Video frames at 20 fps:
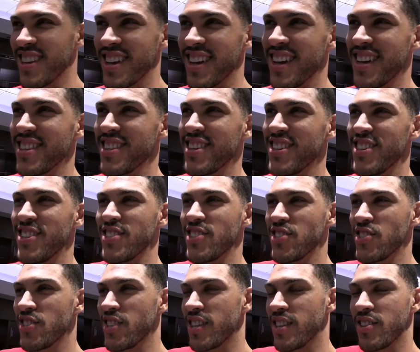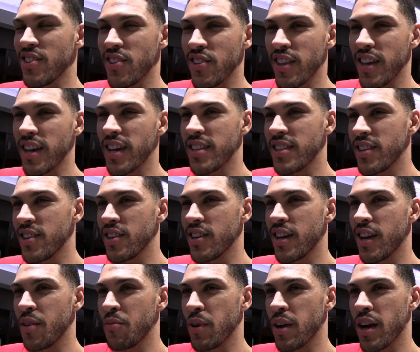They got things, you know, they got their
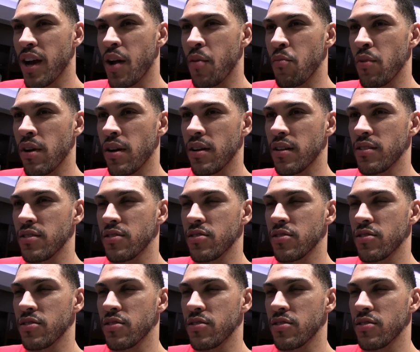game, I got mine.